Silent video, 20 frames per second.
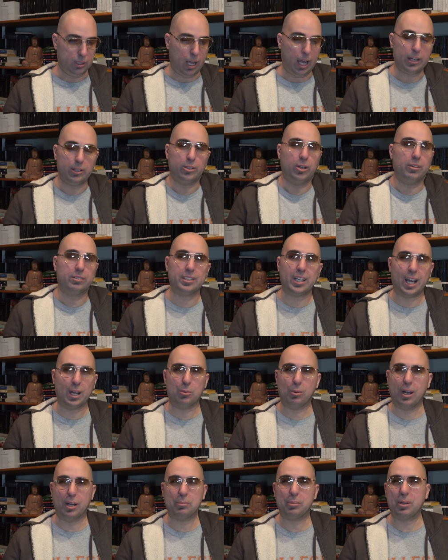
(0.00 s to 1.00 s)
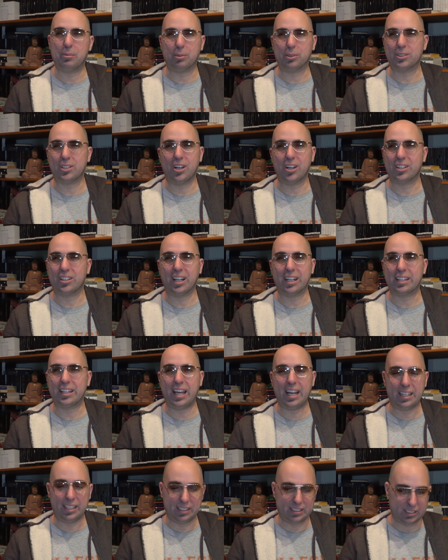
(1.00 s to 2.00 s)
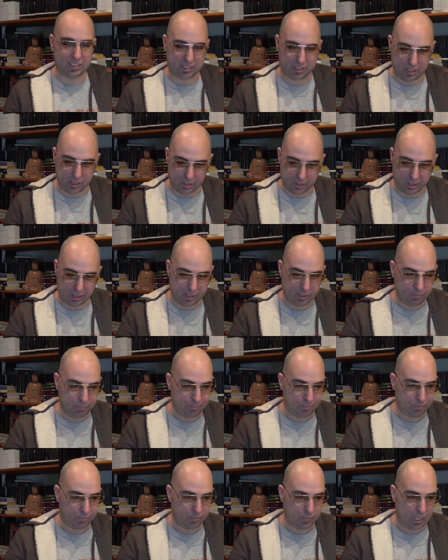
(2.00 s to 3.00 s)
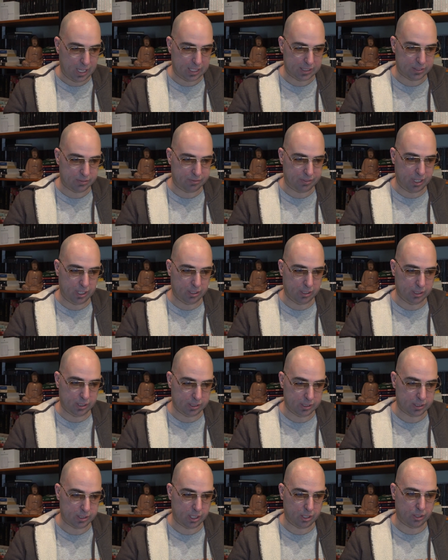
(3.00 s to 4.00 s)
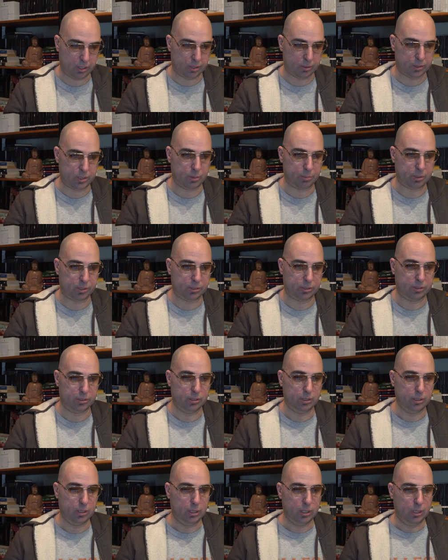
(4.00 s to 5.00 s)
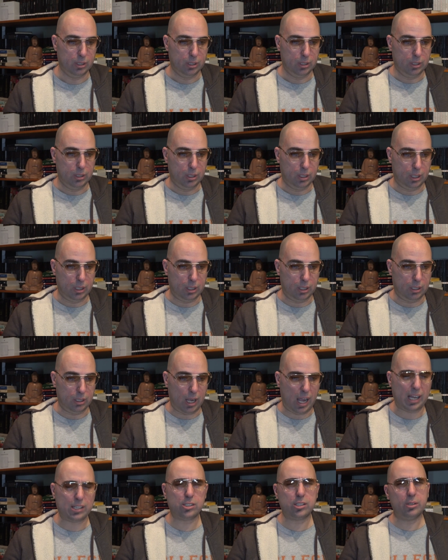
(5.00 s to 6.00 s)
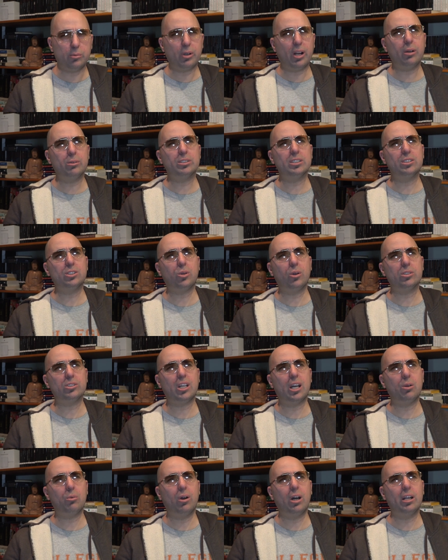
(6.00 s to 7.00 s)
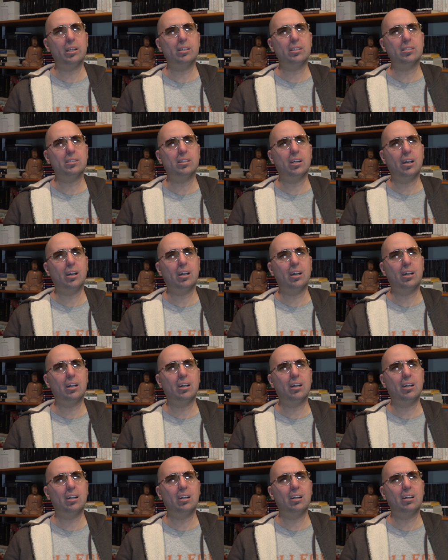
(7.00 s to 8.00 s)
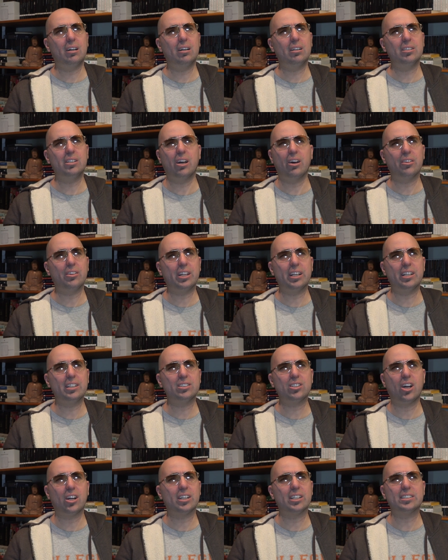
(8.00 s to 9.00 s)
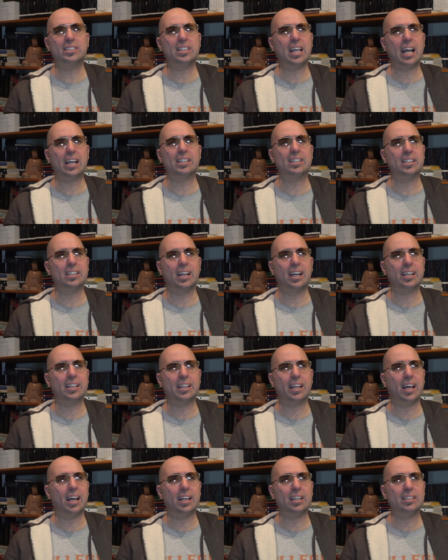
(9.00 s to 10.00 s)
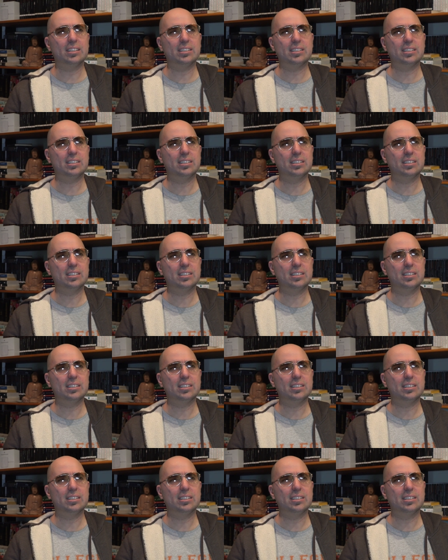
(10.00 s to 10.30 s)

I don't know if Taiwan people talk like that necessarily. That's very stereotypical. Uh, actually, when I was in Taiwan, uh, no, they didn't talk exactly like that.